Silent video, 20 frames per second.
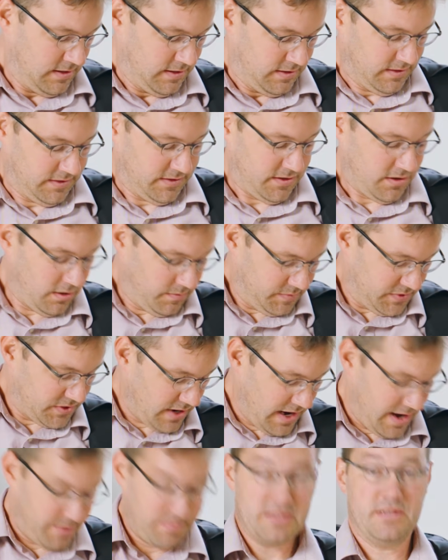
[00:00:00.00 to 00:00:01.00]
The sternum
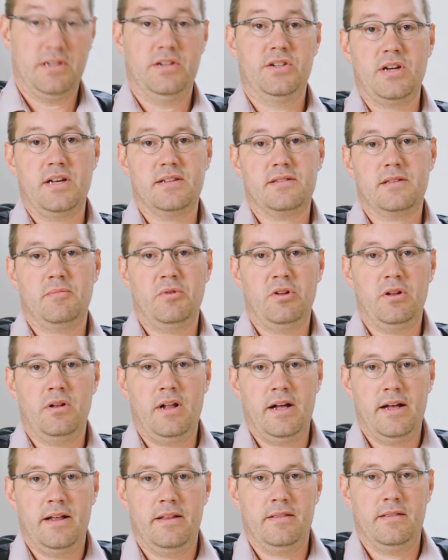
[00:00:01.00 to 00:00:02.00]
strap is adjustable
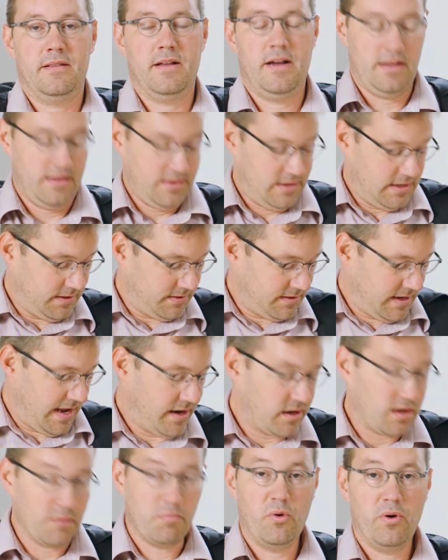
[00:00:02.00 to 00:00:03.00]
on these
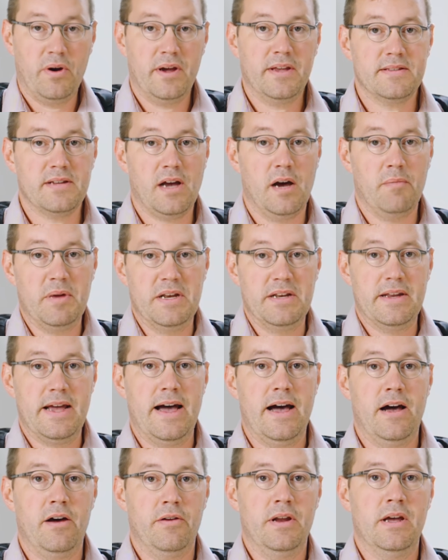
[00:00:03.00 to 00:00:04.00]
anchor points up and
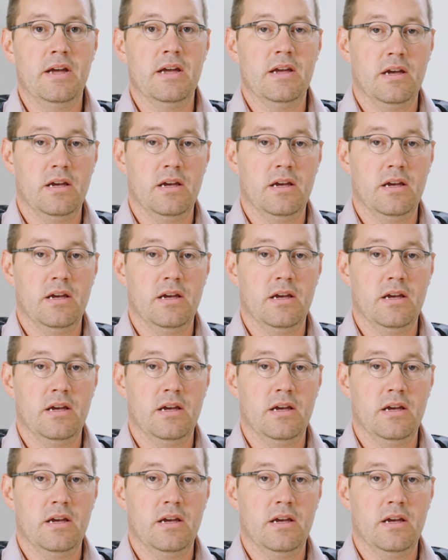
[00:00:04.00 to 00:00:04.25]
down.